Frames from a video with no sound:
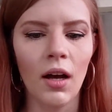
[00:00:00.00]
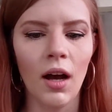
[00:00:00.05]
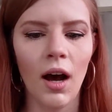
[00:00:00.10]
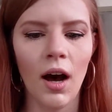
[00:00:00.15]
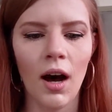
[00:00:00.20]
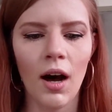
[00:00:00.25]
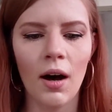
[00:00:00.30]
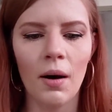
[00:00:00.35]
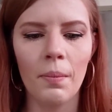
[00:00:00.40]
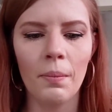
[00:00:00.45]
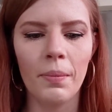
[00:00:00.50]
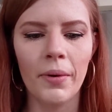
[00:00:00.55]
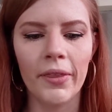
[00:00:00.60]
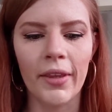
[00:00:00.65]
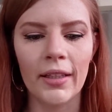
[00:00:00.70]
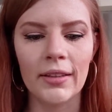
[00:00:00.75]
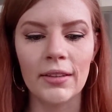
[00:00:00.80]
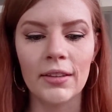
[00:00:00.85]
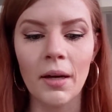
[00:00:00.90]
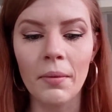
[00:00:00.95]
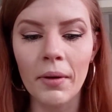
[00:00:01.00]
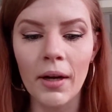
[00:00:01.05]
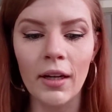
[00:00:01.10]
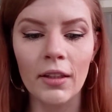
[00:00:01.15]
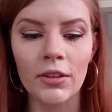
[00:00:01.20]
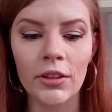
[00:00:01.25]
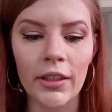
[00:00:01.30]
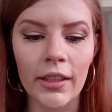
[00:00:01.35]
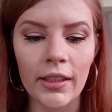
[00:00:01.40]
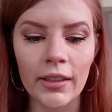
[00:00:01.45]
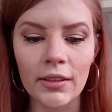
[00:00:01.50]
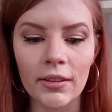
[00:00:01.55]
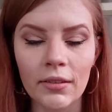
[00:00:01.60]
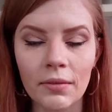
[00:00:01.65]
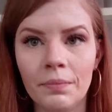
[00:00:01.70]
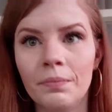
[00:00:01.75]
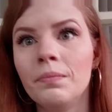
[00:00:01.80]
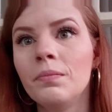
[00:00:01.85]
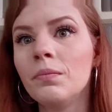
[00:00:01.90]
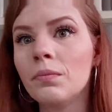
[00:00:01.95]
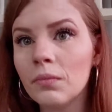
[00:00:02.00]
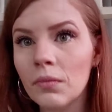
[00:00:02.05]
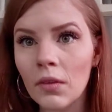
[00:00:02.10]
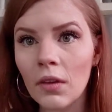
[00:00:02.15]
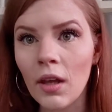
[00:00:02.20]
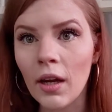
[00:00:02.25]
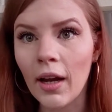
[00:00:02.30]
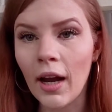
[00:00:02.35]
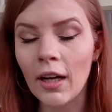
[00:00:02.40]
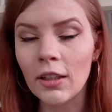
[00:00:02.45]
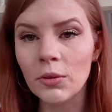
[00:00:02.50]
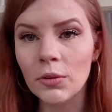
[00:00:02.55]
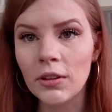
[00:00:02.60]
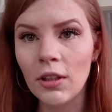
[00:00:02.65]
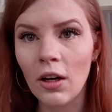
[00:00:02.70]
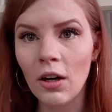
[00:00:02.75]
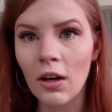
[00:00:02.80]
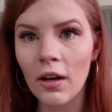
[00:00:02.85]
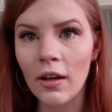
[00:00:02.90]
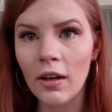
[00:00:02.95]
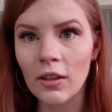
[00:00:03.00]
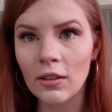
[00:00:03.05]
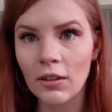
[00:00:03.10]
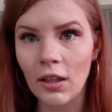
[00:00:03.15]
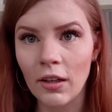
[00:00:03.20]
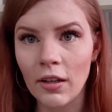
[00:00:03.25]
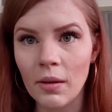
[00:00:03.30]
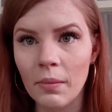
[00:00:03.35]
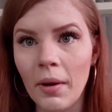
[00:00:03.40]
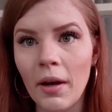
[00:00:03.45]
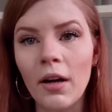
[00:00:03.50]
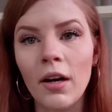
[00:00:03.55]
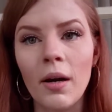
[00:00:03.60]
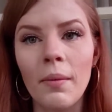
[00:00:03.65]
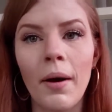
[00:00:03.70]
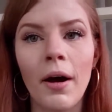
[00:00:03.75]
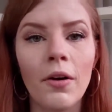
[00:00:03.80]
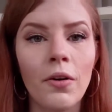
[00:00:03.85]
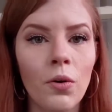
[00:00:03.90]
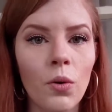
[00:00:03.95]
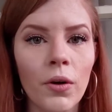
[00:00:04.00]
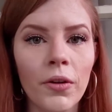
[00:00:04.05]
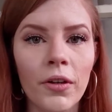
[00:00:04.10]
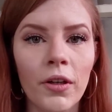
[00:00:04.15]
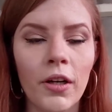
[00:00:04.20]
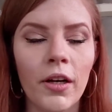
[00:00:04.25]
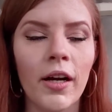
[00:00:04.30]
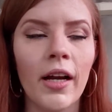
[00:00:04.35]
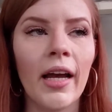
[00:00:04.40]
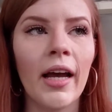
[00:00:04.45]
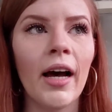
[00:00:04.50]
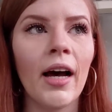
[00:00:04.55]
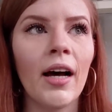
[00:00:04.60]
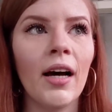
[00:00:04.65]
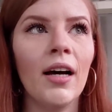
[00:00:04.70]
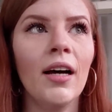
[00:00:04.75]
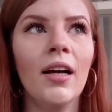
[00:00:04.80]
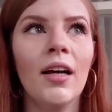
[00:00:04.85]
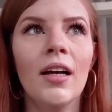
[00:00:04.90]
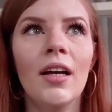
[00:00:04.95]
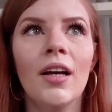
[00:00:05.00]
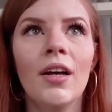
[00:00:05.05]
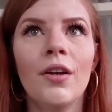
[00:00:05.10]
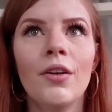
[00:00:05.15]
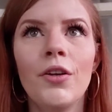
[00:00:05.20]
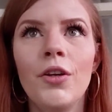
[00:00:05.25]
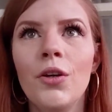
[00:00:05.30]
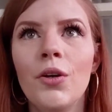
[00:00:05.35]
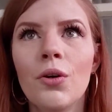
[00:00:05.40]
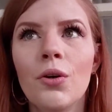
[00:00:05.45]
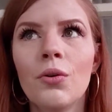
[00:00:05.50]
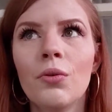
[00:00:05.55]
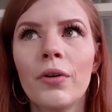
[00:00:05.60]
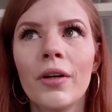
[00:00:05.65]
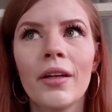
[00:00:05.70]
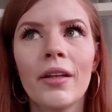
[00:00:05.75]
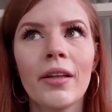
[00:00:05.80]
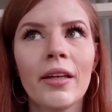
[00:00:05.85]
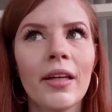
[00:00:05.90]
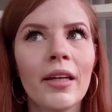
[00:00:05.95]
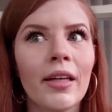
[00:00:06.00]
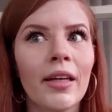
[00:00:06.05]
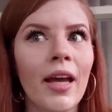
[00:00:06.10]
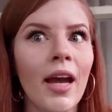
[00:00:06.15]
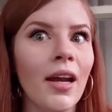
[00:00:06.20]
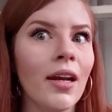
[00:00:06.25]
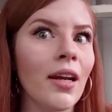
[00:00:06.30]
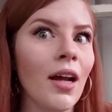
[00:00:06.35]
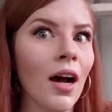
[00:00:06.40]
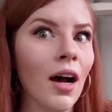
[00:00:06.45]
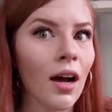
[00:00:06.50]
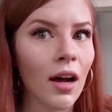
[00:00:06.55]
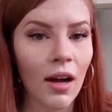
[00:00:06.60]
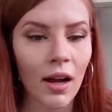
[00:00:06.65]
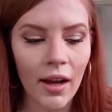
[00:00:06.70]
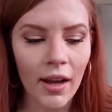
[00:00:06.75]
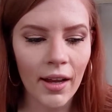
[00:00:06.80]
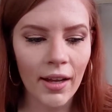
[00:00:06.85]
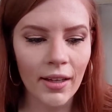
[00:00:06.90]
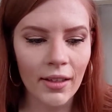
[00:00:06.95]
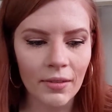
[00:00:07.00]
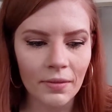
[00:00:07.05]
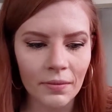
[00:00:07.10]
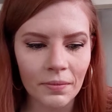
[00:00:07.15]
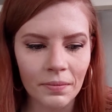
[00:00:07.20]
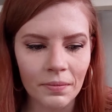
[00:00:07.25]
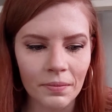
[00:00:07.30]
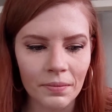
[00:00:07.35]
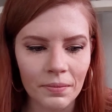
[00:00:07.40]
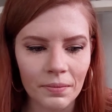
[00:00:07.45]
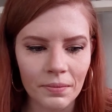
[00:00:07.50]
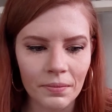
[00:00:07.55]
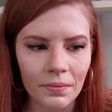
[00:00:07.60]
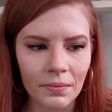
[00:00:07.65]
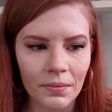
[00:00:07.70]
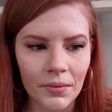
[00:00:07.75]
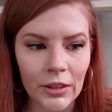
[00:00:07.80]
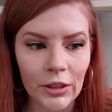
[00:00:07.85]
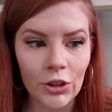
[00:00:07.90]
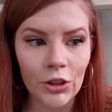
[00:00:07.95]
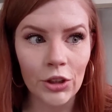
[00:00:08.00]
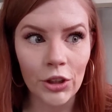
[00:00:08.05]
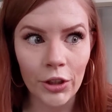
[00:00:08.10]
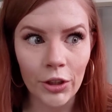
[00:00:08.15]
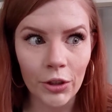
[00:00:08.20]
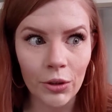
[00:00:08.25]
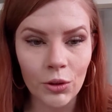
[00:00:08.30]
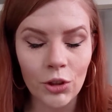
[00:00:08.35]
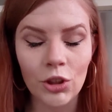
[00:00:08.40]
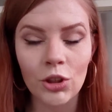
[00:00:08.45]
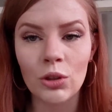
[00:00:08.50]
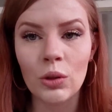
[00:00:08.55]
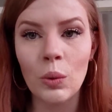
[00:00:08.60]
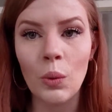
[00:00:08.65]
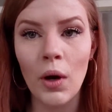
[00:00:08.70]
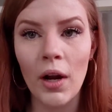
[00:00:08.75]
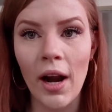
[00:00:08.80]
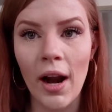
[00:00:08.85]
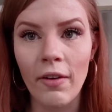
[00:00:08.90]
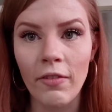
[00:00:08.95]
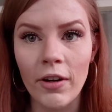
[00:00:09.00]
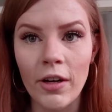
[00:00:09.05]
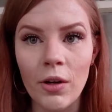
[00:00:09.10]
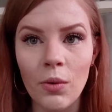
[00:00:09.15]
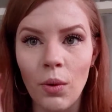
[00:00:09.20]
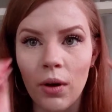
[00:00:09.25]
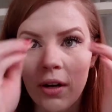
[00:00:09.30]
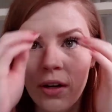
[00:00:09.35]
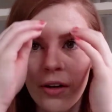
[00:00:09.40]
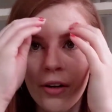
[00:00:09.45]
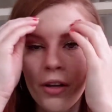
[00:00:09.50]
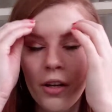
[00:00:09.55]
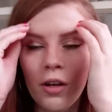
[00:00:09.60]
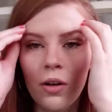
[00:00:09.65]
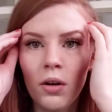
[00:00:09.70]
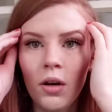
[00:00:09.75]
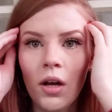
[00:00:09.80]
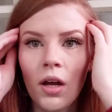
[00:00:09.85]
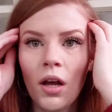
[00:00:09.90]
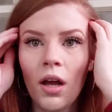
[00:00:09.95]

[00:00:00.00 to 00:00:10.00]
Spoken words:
But then some countries, like as we saw in our documentary about North Korea, you really cannot do just whatever you want to do.